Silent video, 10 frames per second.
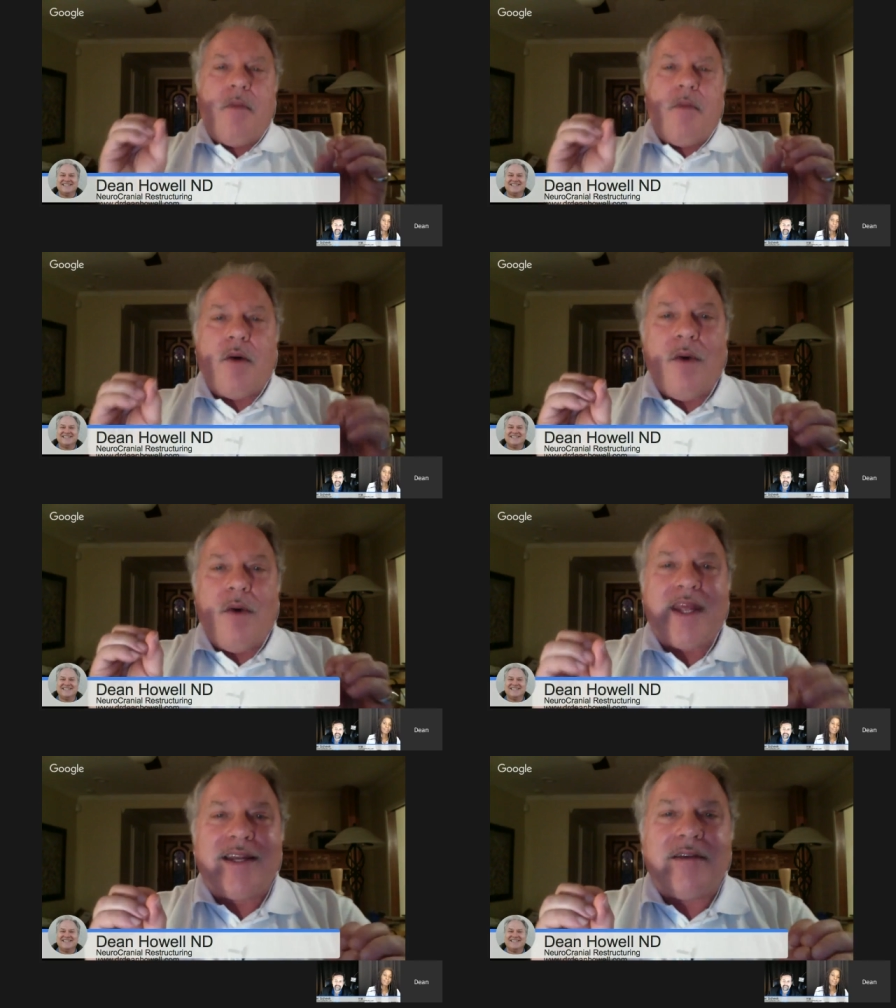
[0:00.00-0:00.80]
but
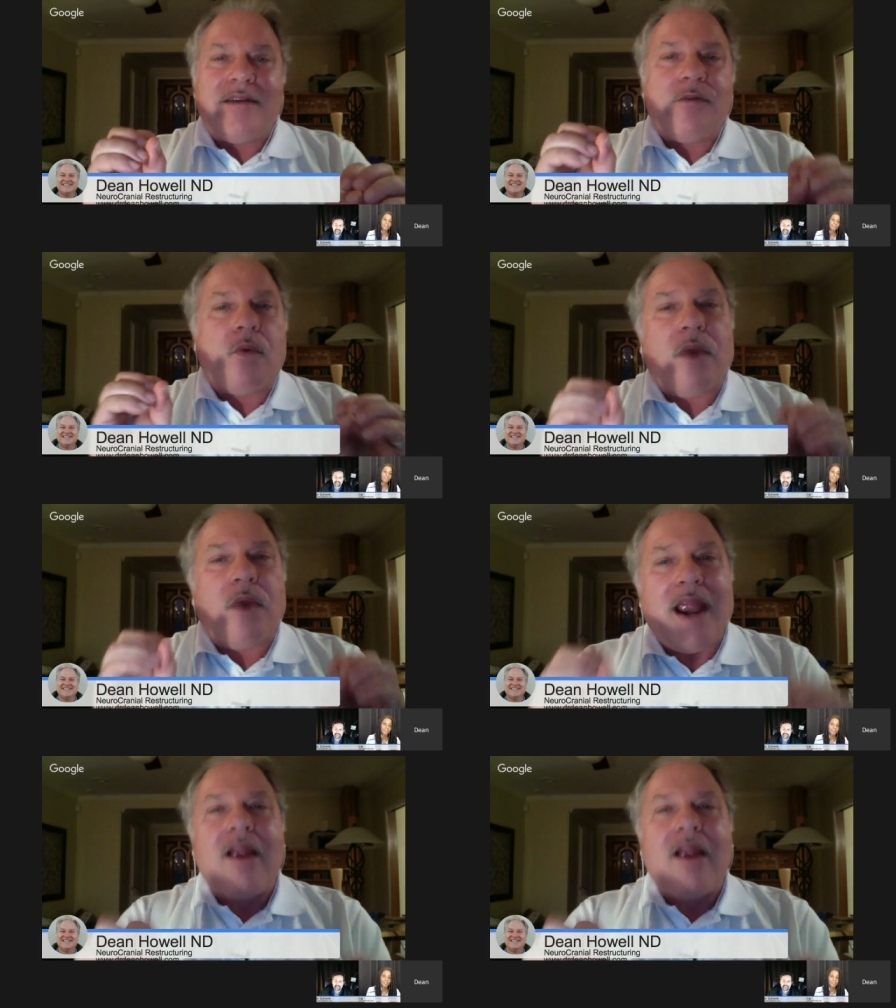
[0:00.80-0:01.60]
what it
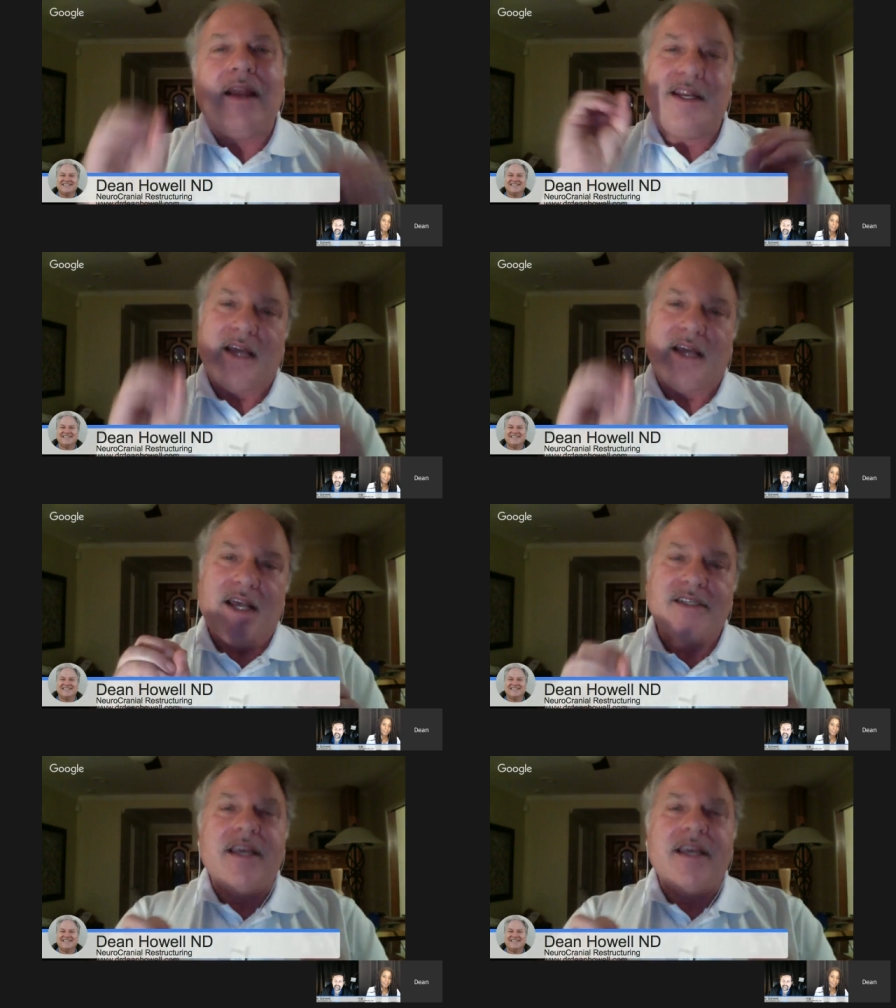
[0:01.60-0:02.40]
rarely
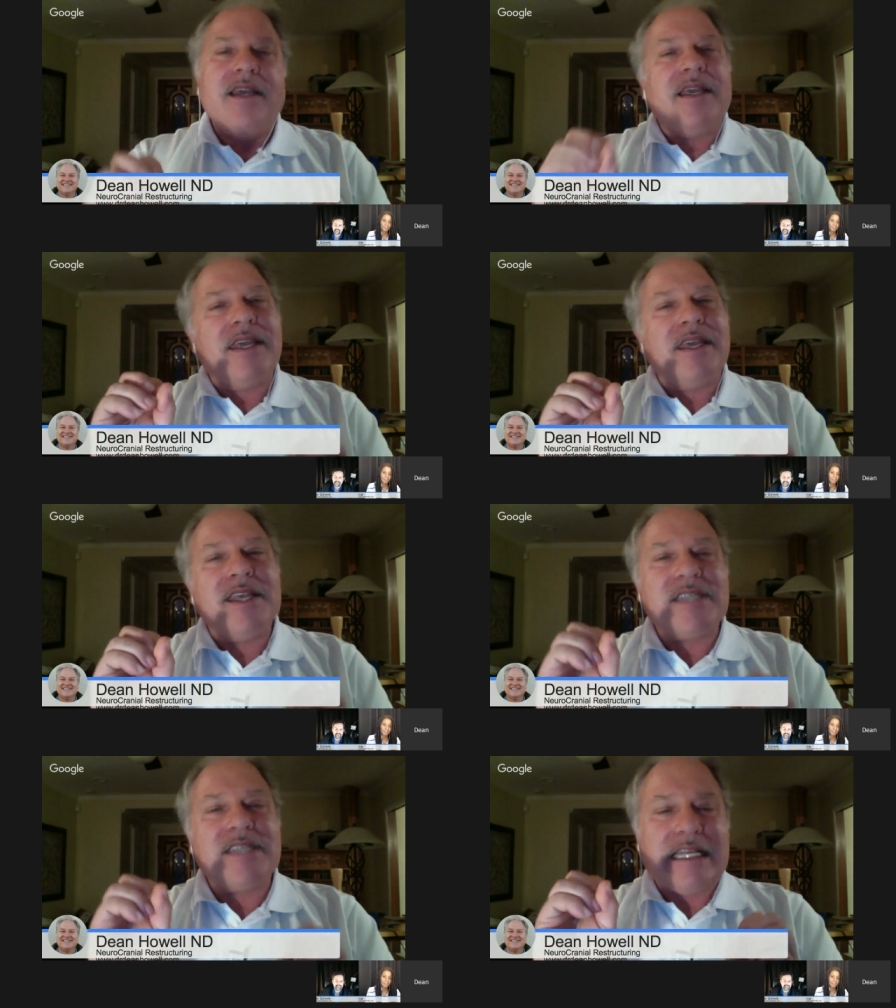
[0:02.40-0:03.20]
does
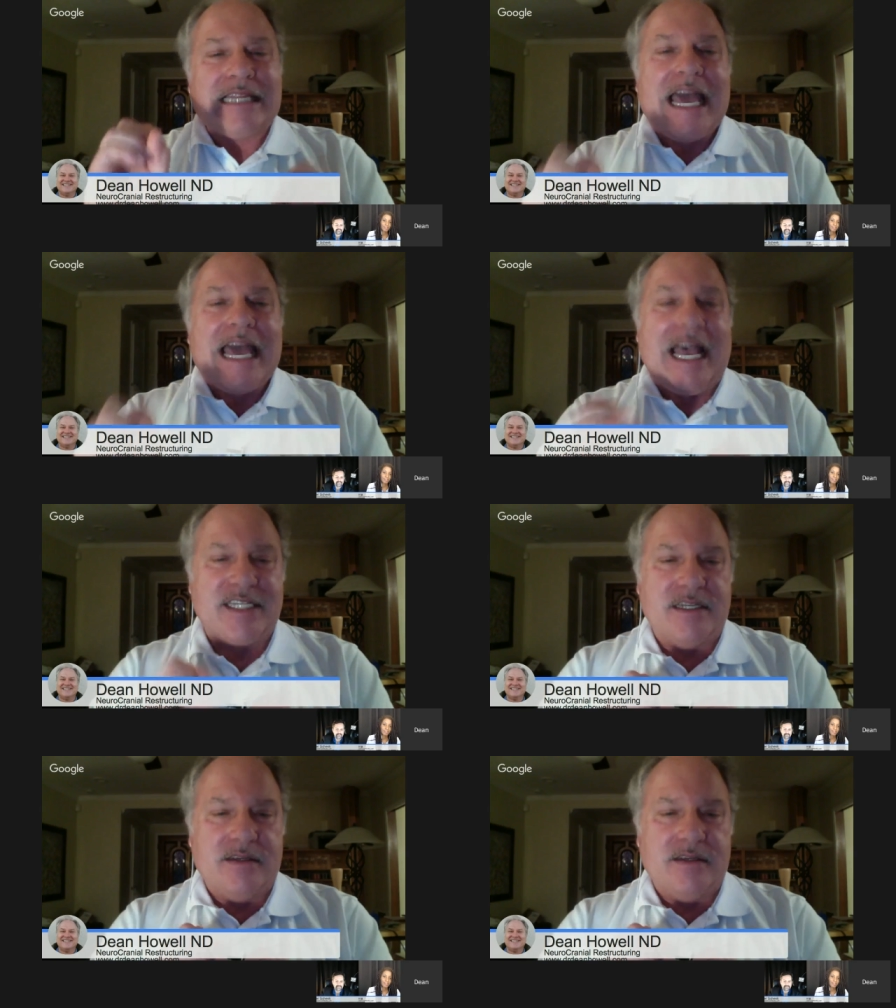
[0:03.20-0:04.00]
is
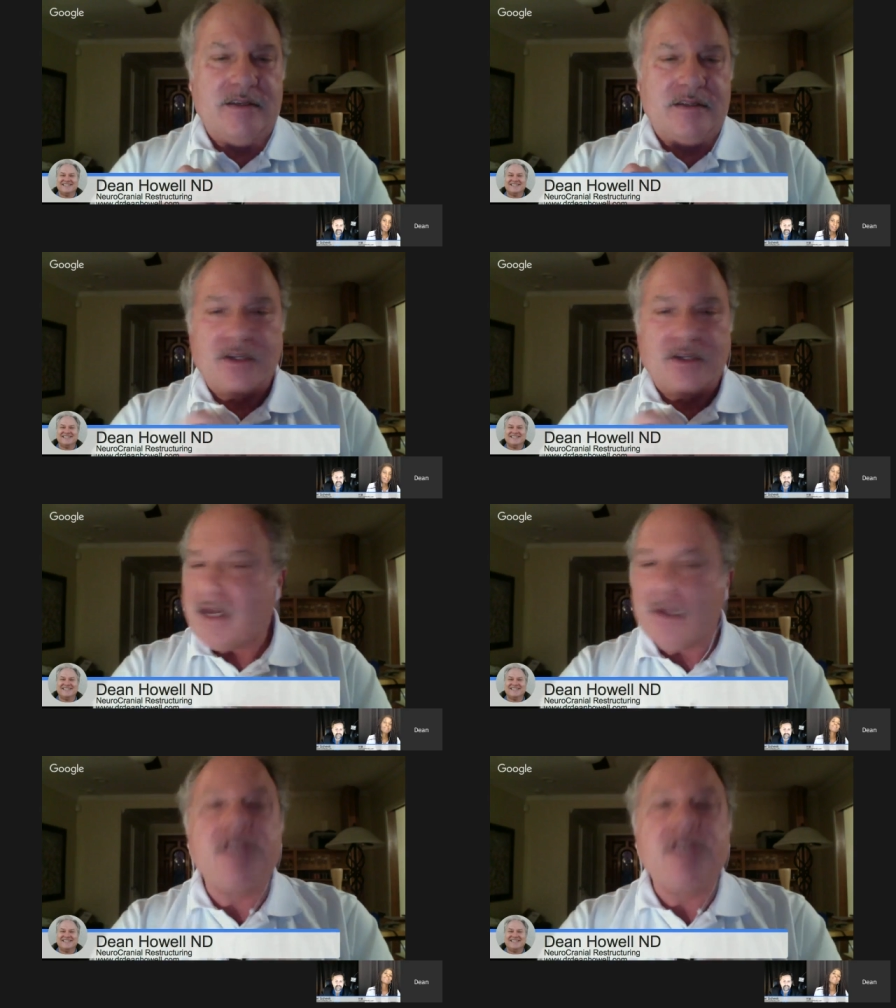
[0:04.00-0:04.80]
last. The
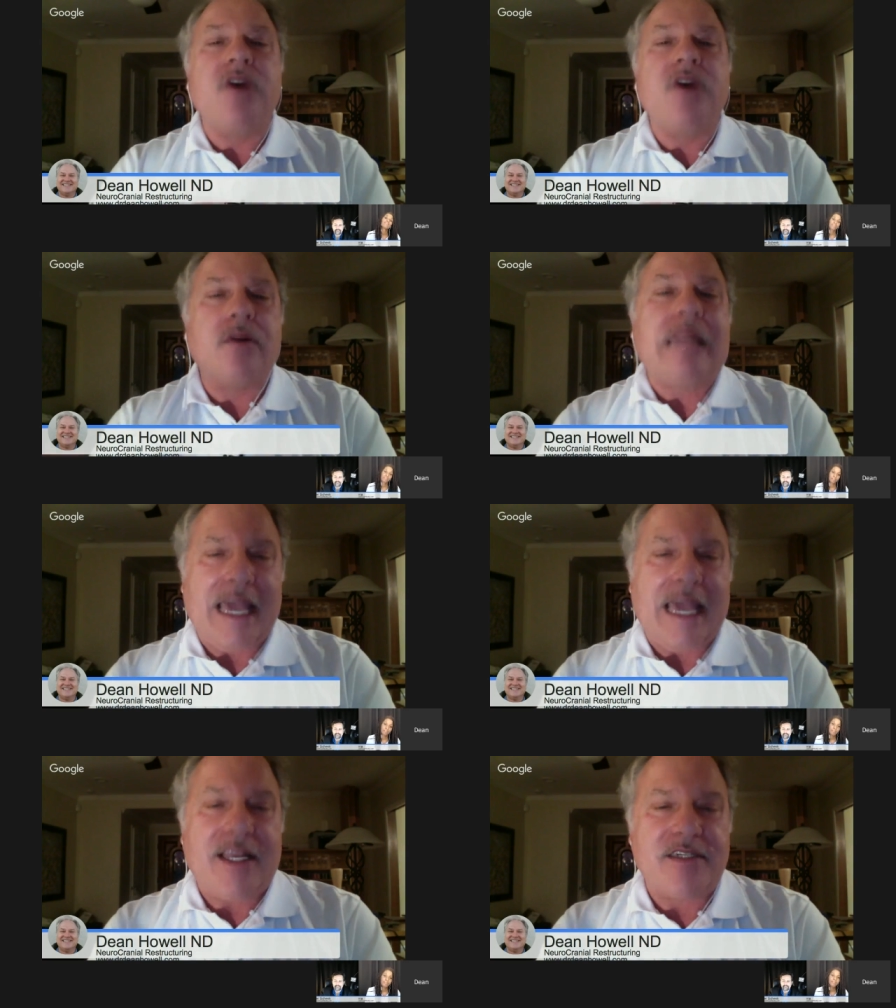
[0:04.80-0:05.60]
treatments don't
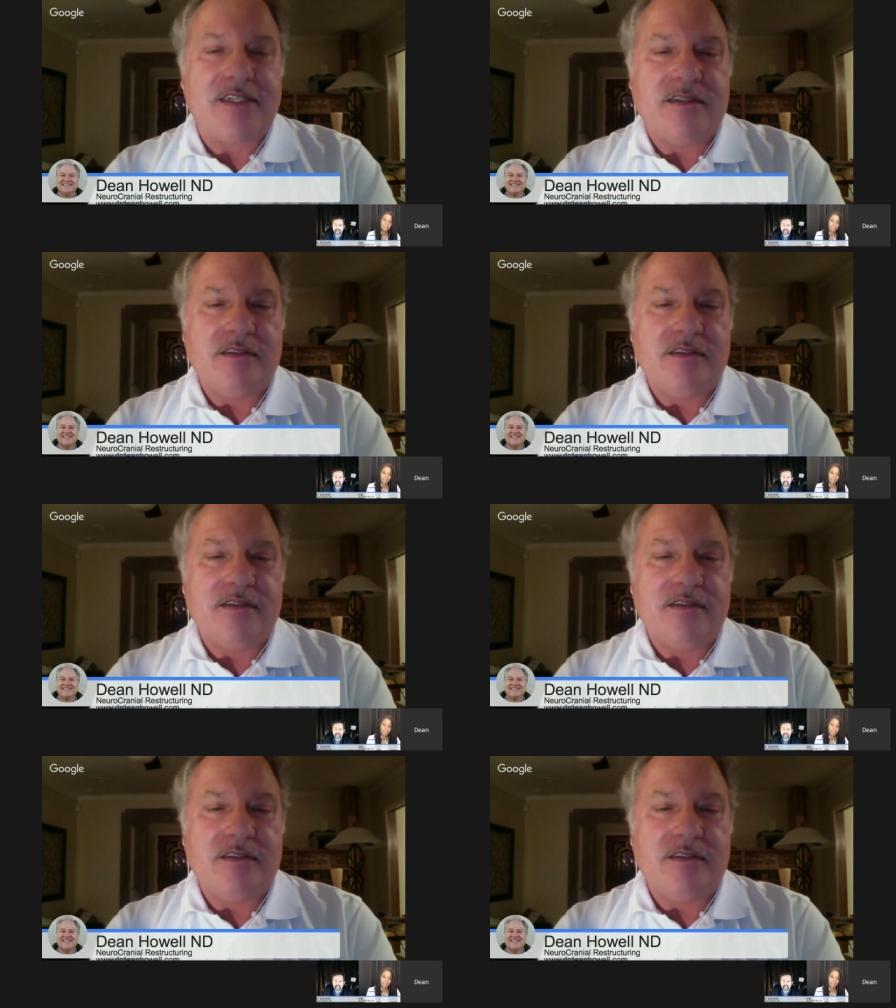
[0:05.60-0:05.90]
last.